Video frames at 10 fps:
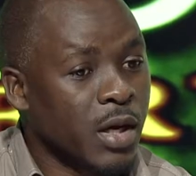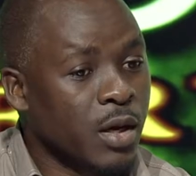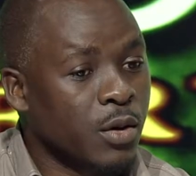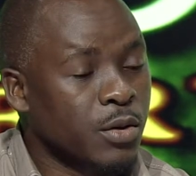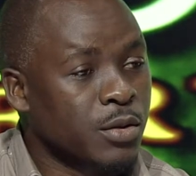
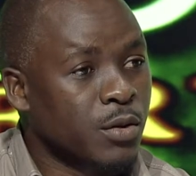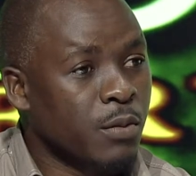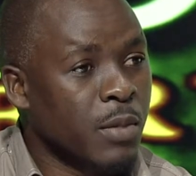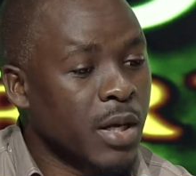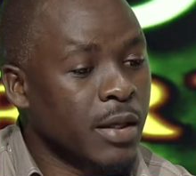are also
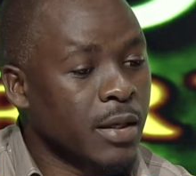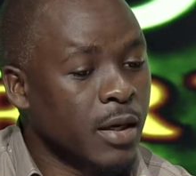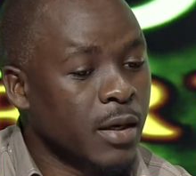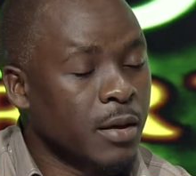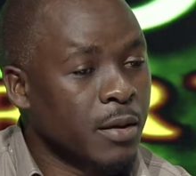buying
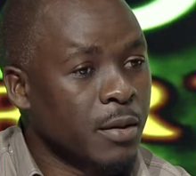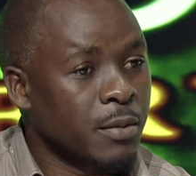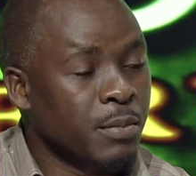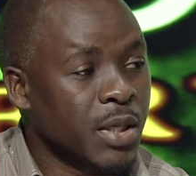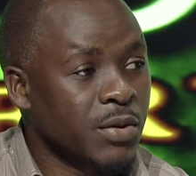
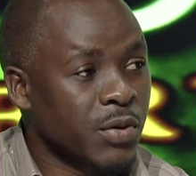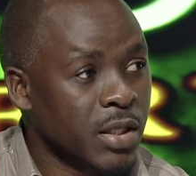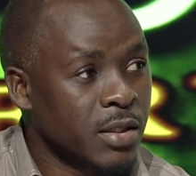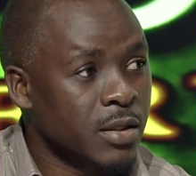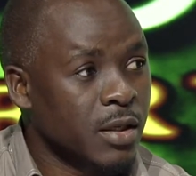paddy
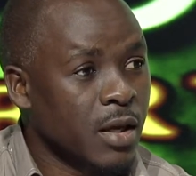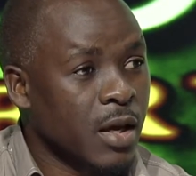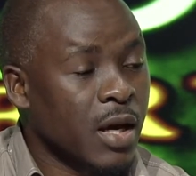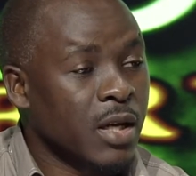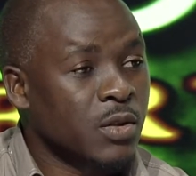rice,
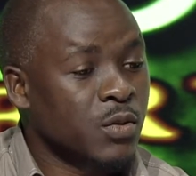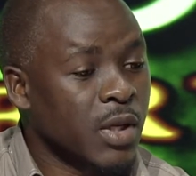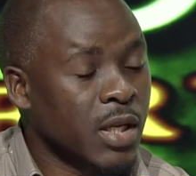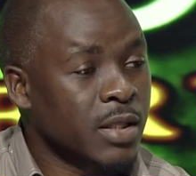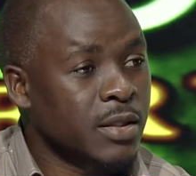as
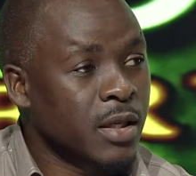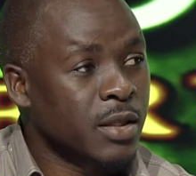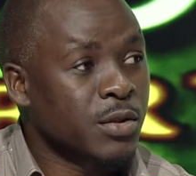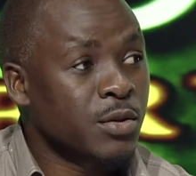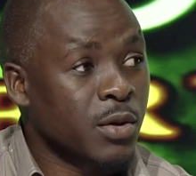well as
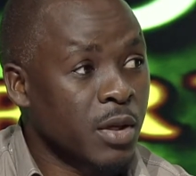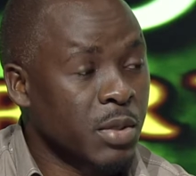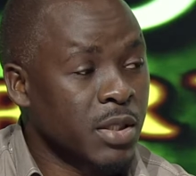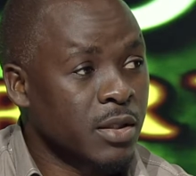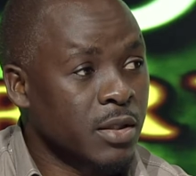soya
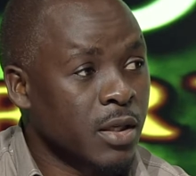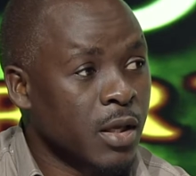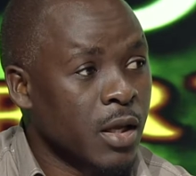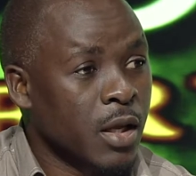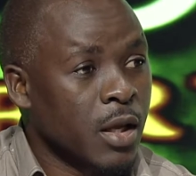beans.
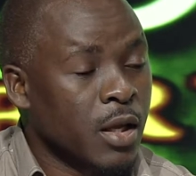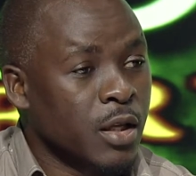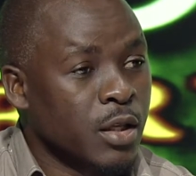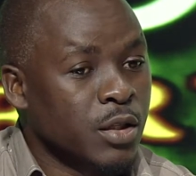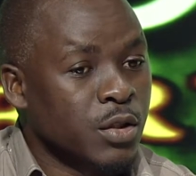
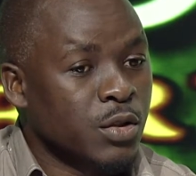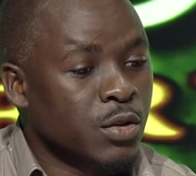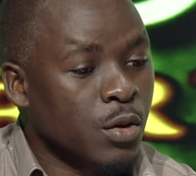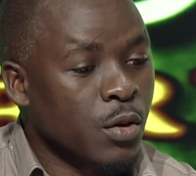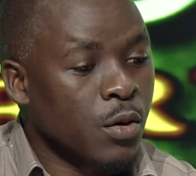
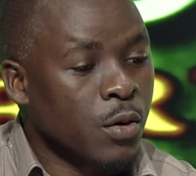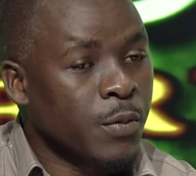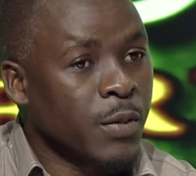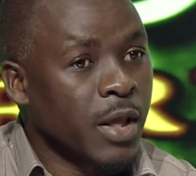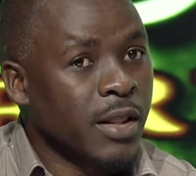
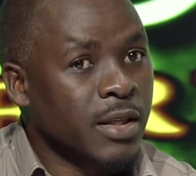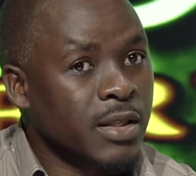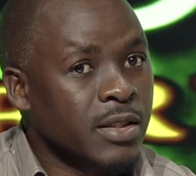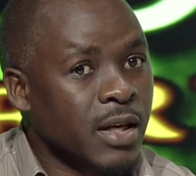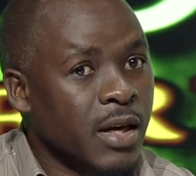So
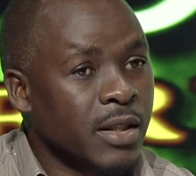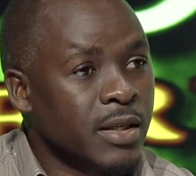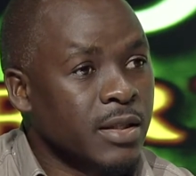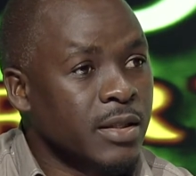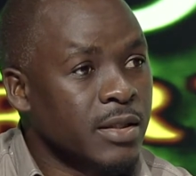these are
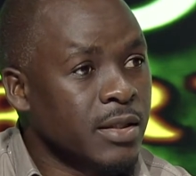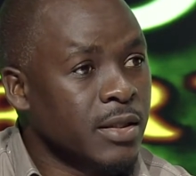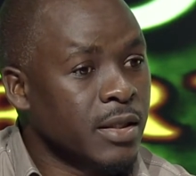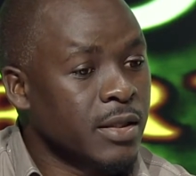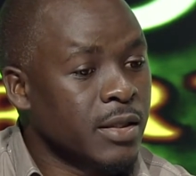the
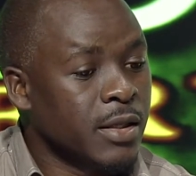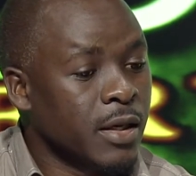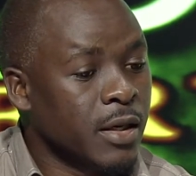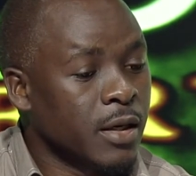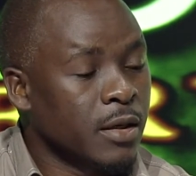designated
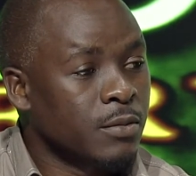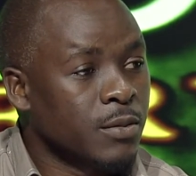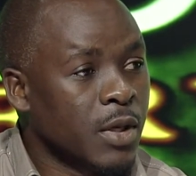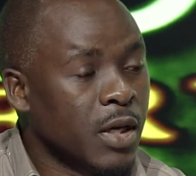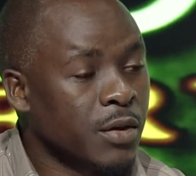
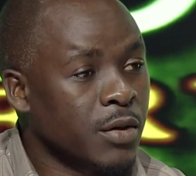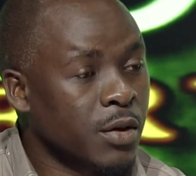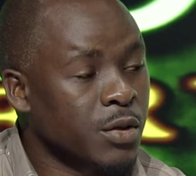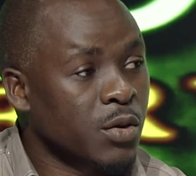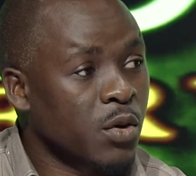
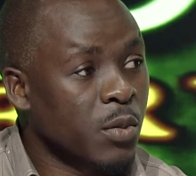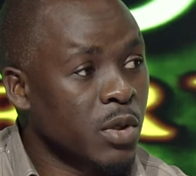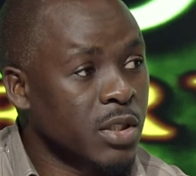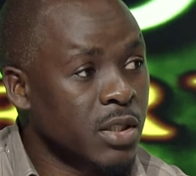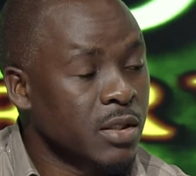agricultural
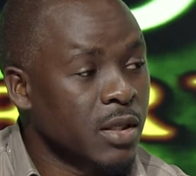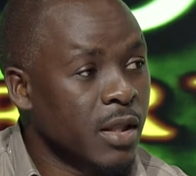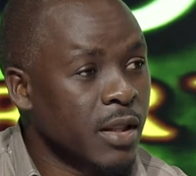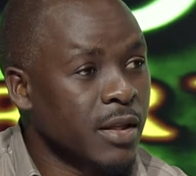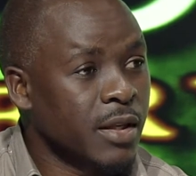commodities
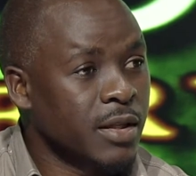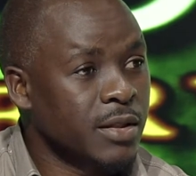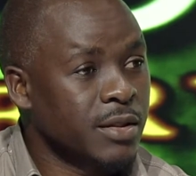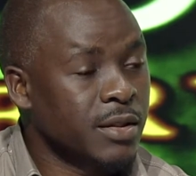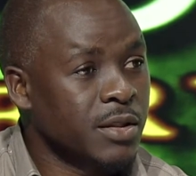that the
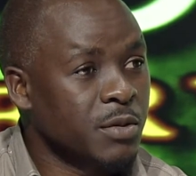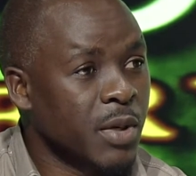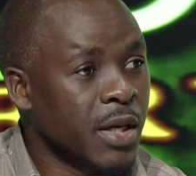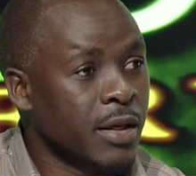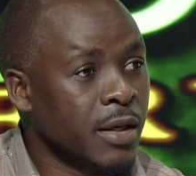agency is
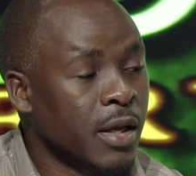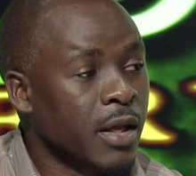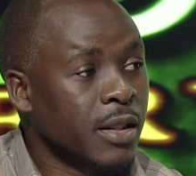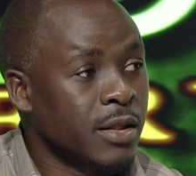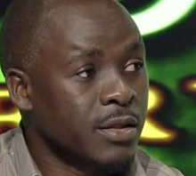buying
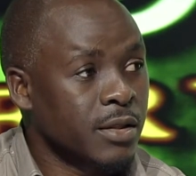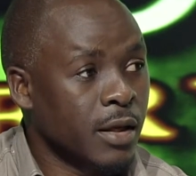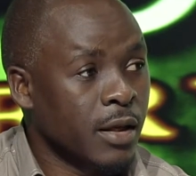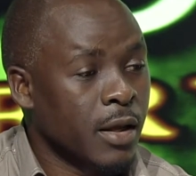this year.